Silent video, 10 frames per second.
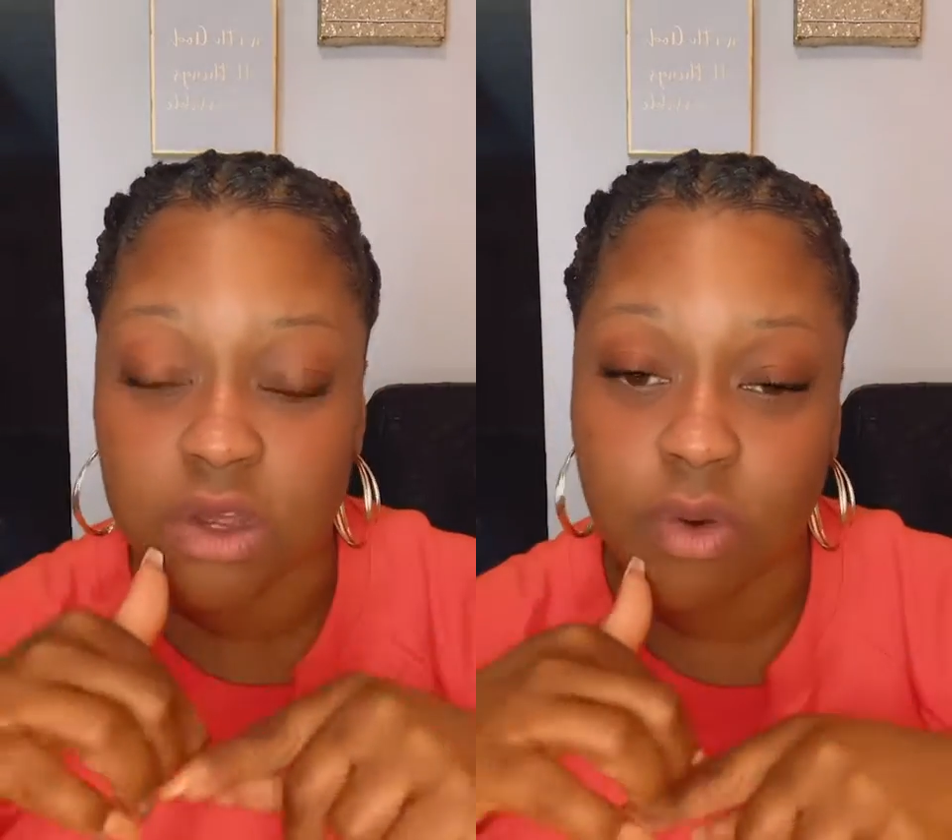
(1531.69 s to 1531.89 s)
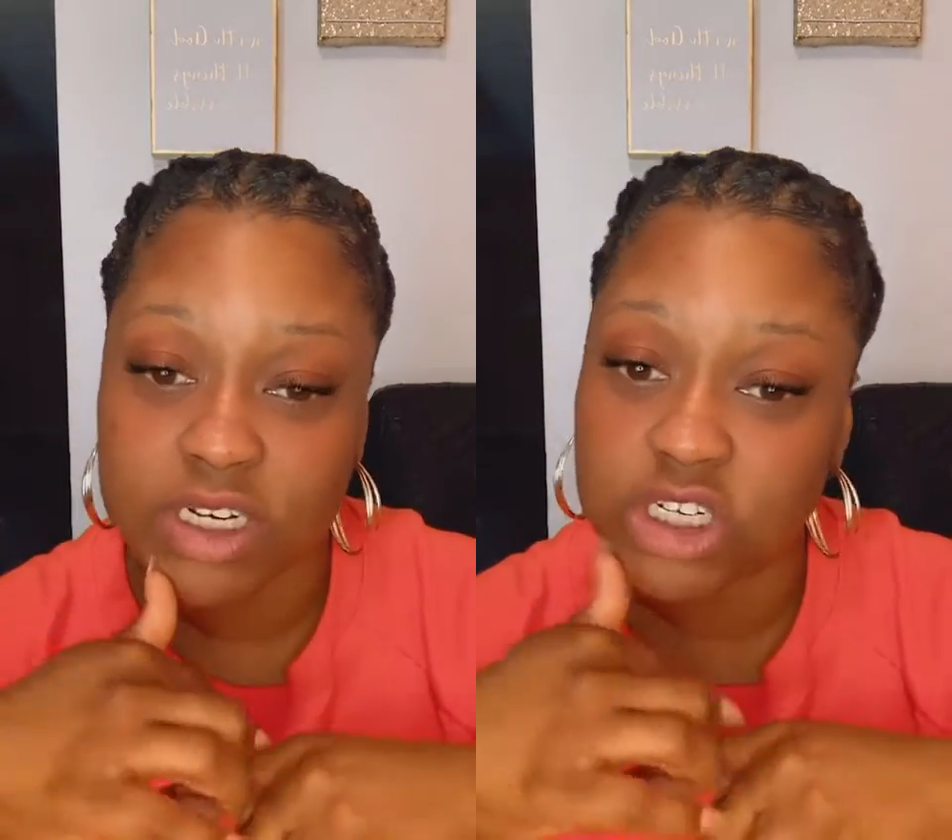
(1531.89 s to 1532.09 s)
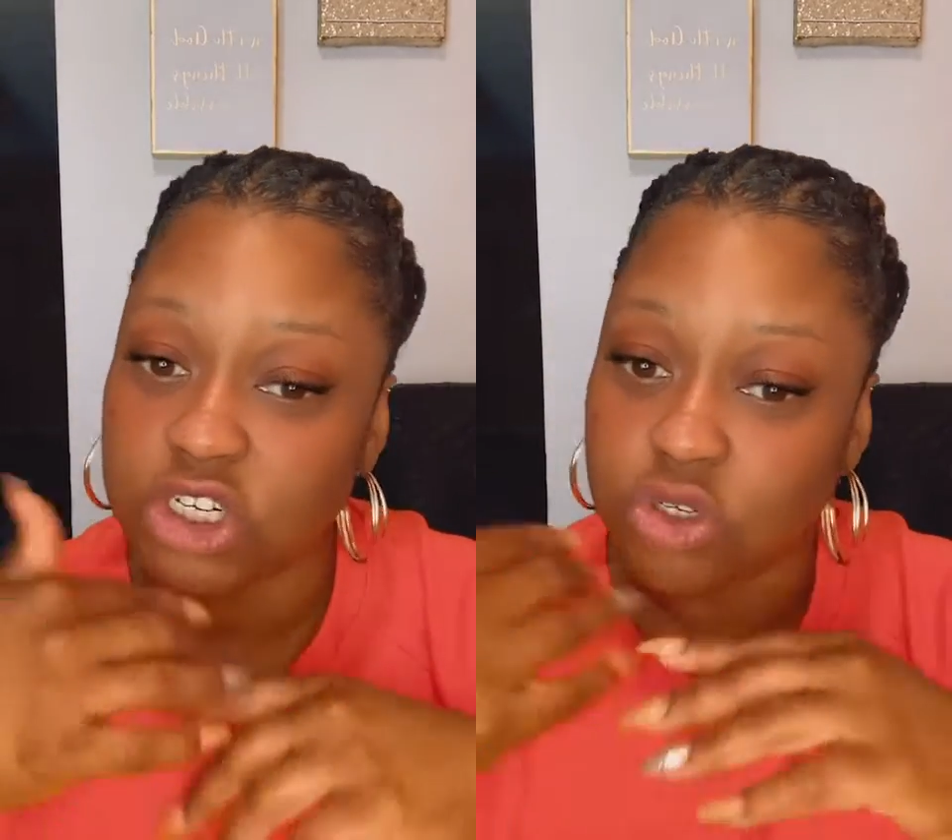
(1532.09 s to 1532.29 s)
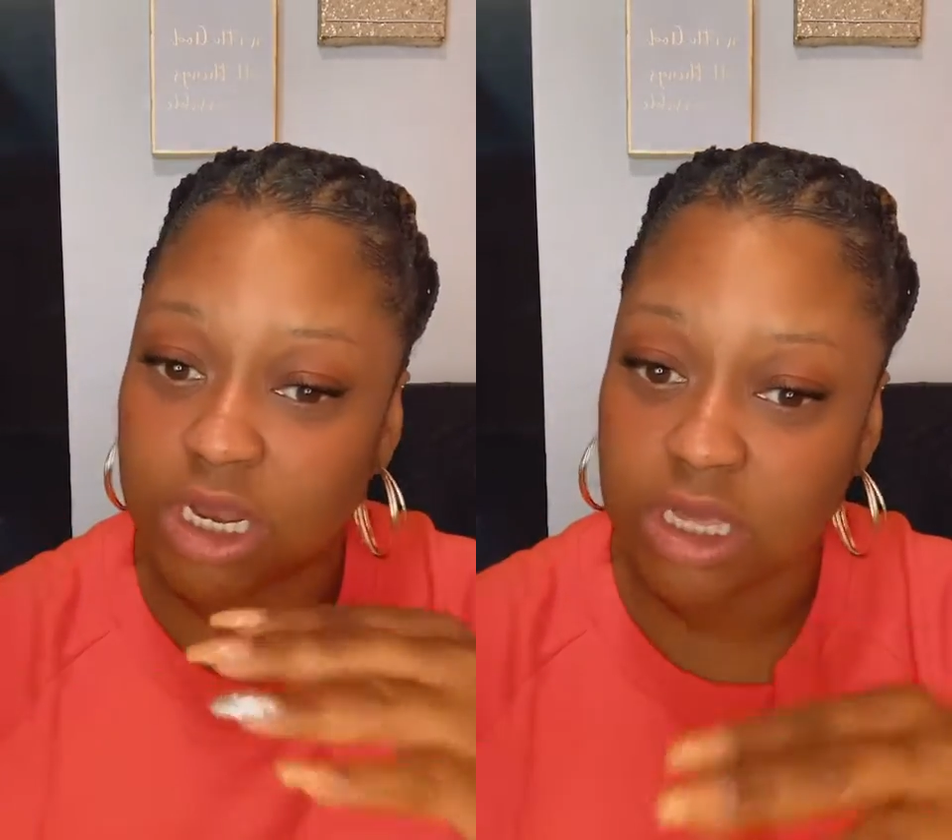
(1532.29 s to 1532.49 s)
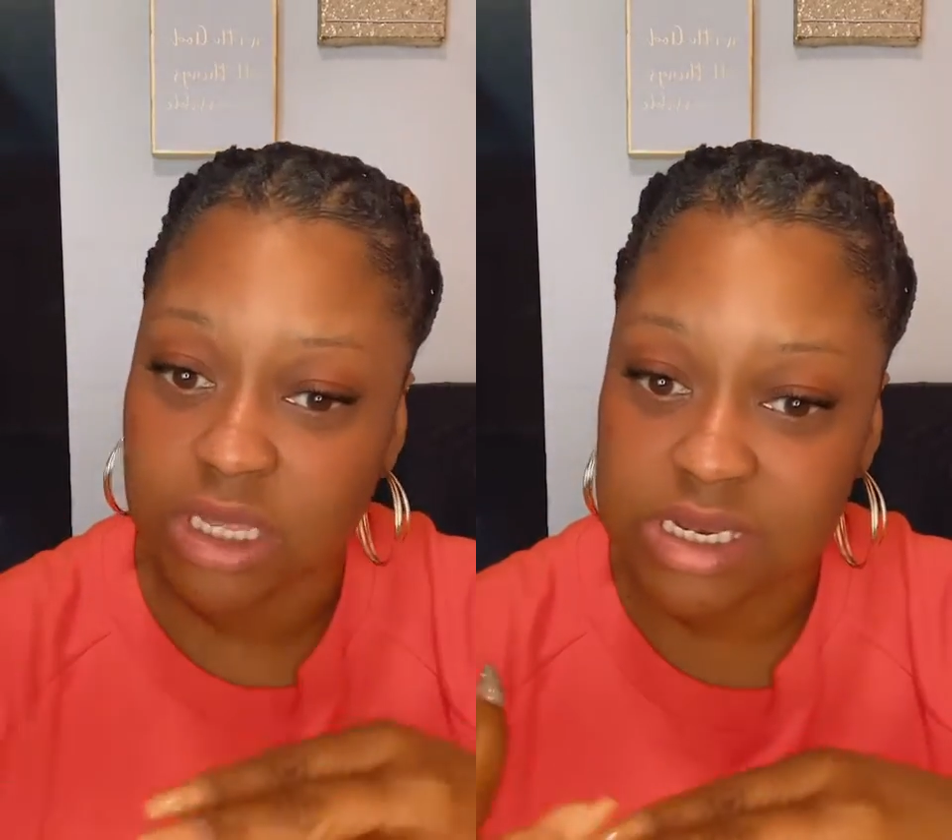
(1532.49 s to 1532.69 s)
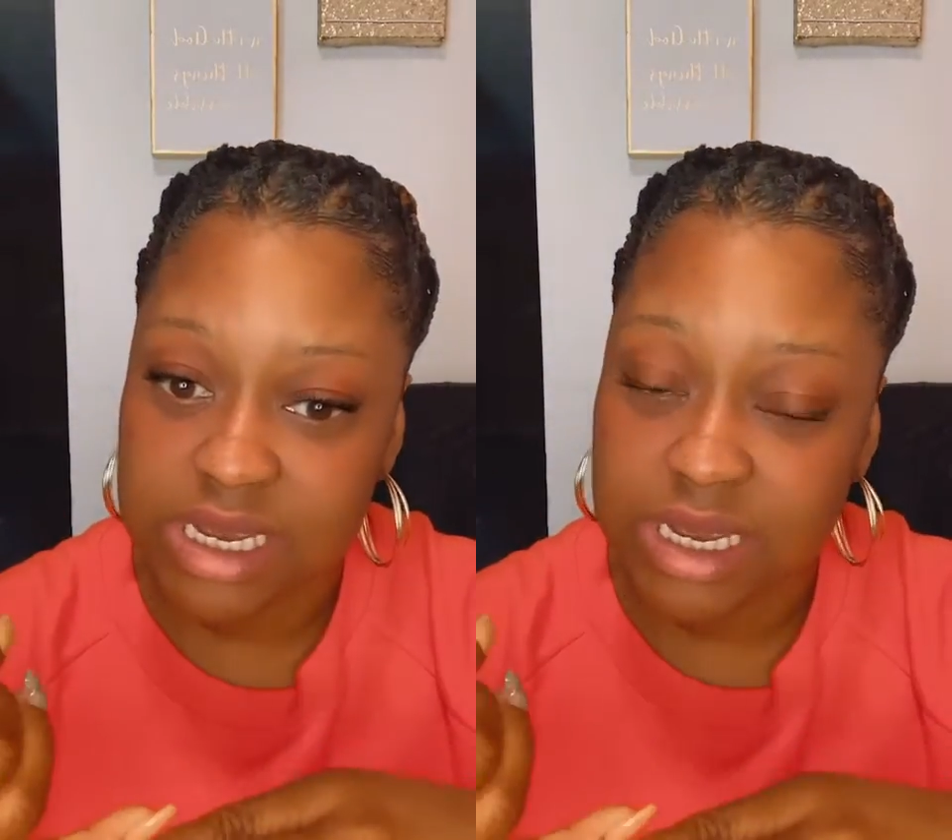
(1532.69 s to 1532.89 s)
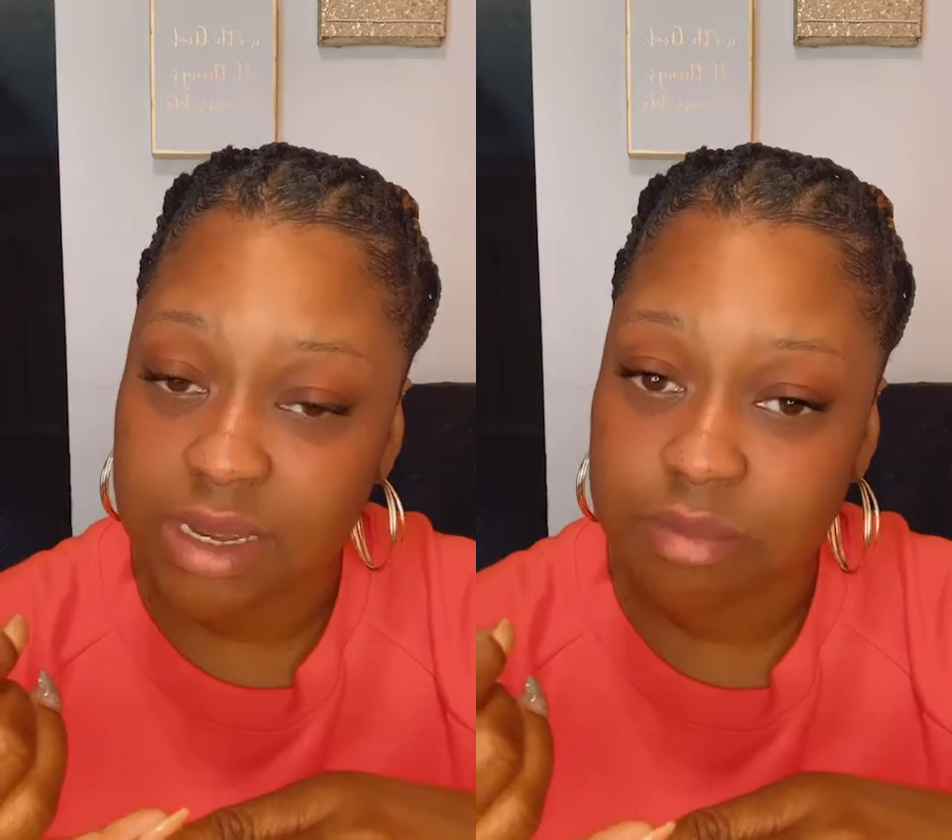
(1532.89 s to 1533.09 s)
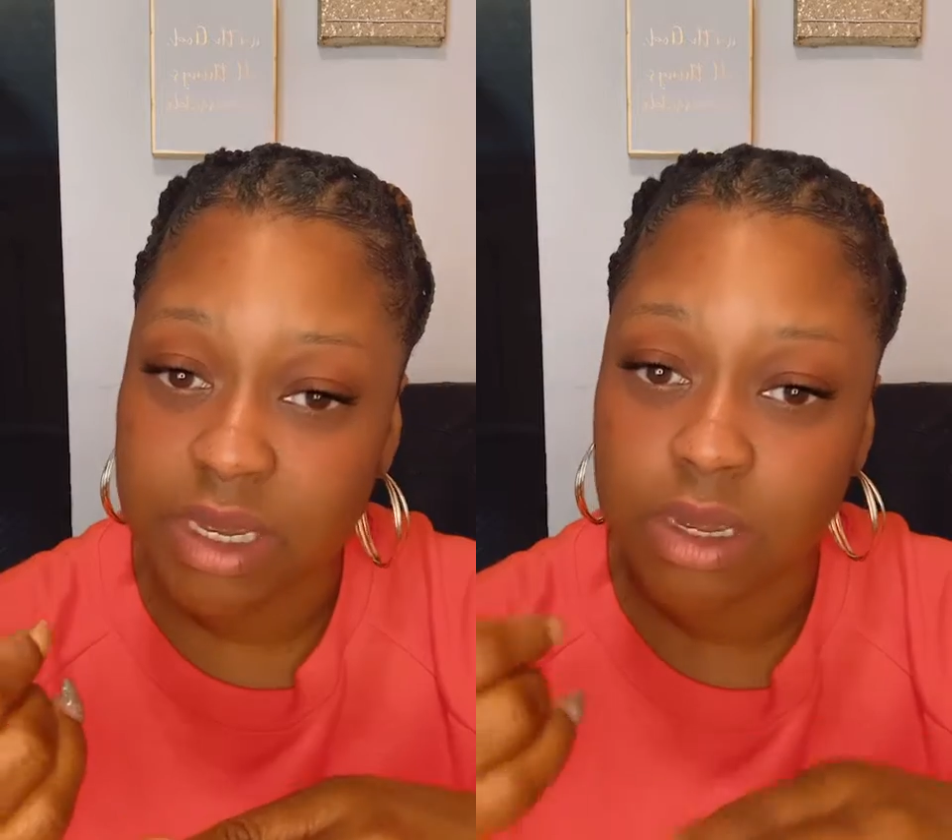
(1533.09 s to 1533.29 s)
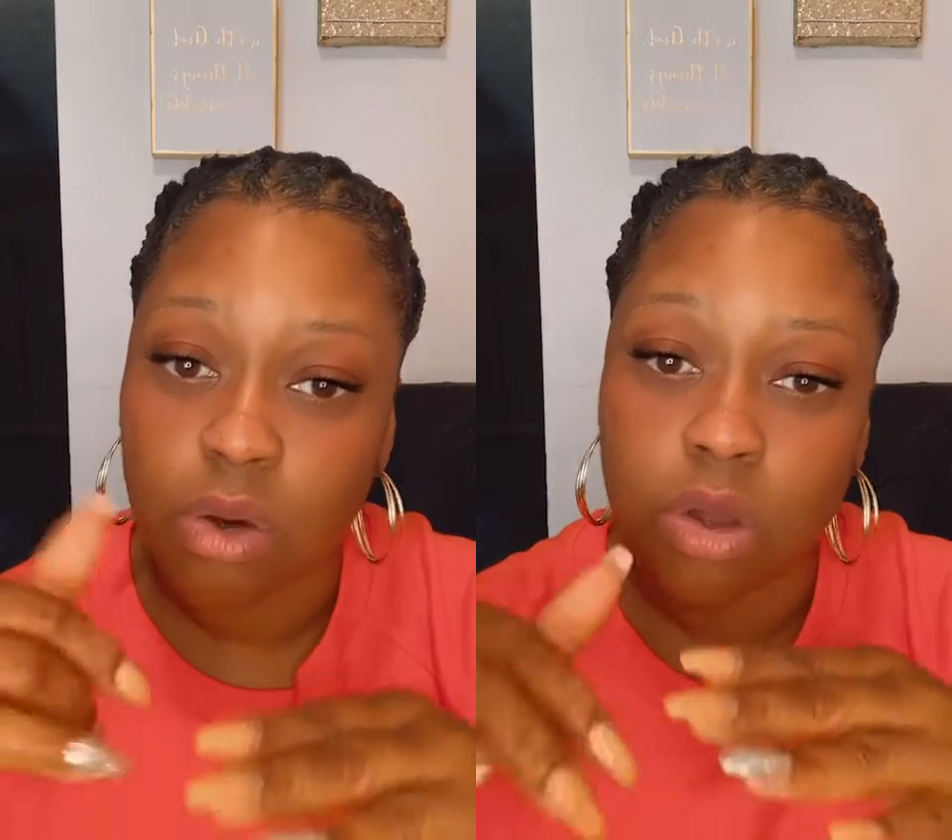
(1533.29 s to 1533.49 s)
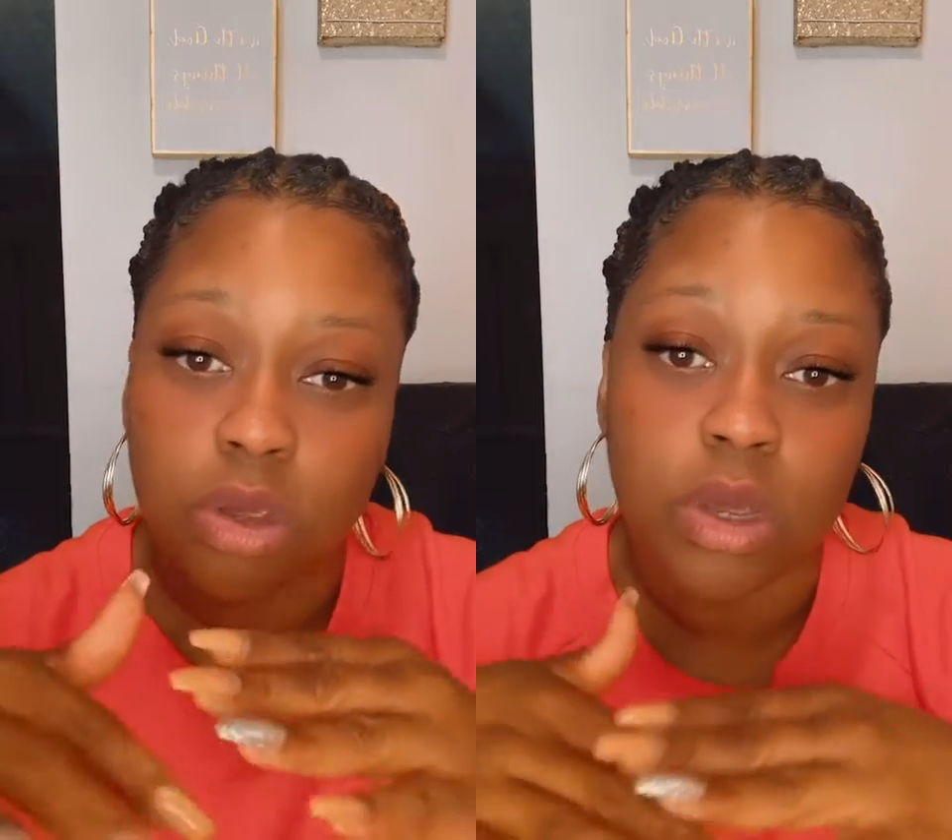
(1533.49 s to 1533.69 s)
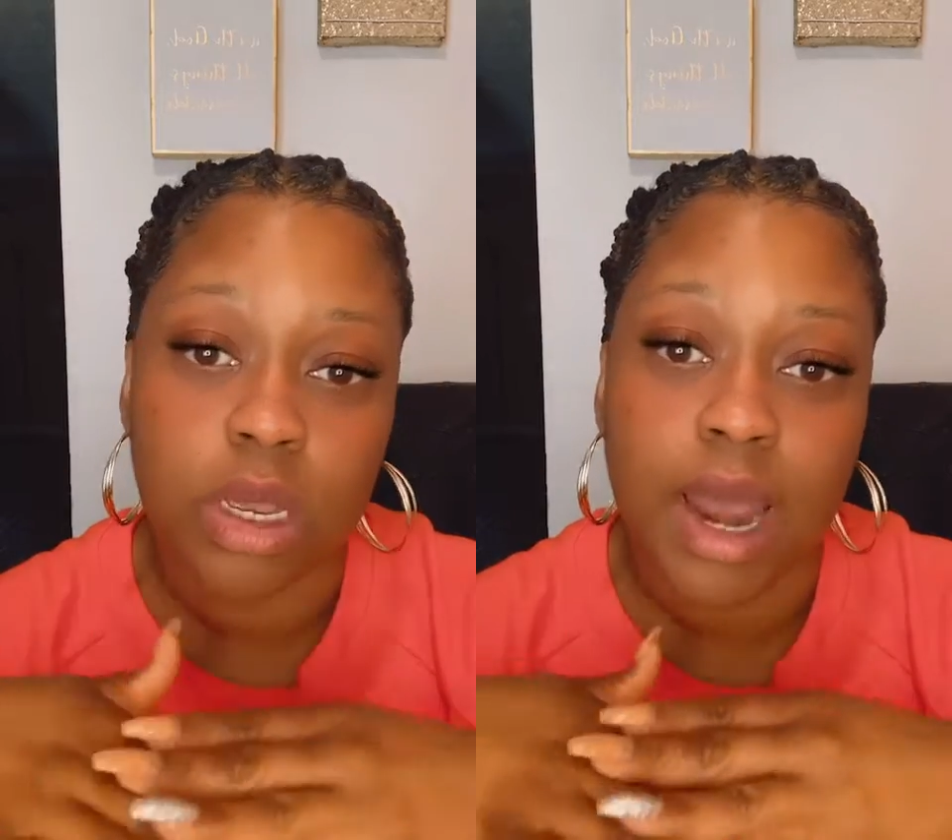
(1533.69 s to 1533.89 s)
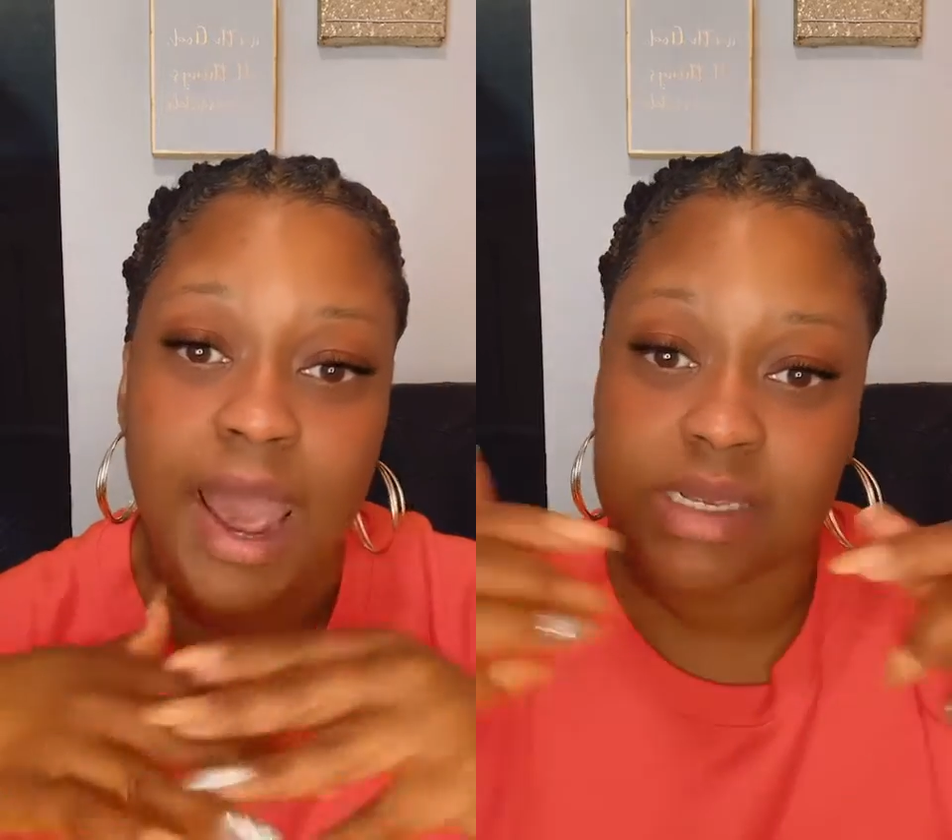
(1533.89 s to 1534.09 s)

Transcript: and I'll be happy to help y'all